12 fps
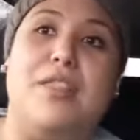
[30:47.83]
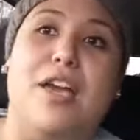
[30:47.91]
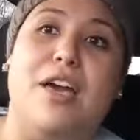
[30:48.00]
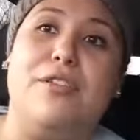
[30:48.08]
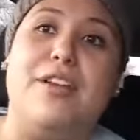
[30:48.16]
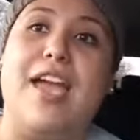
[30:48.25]
the
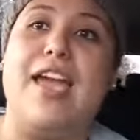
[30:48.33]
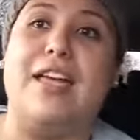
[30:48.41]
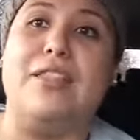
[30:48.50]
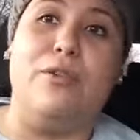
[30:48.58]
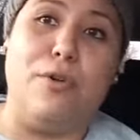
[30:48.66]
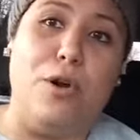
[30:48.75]
other day
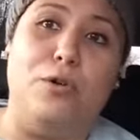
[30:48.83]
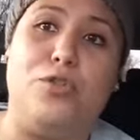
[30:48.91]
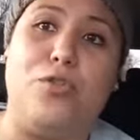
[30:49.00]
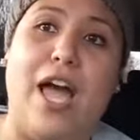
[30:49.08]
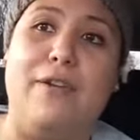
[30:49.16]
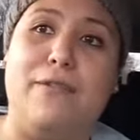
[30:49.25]
on the road
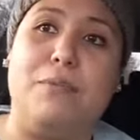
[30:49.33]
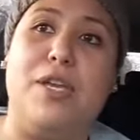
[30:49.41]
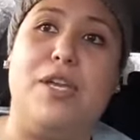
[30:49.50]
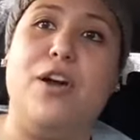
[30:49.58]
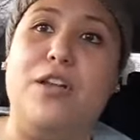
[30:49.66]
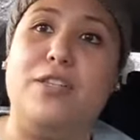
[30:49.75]
driving
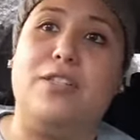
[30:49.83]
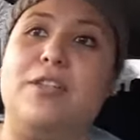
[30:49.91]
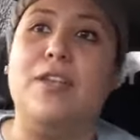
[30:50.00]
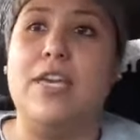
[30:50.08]
because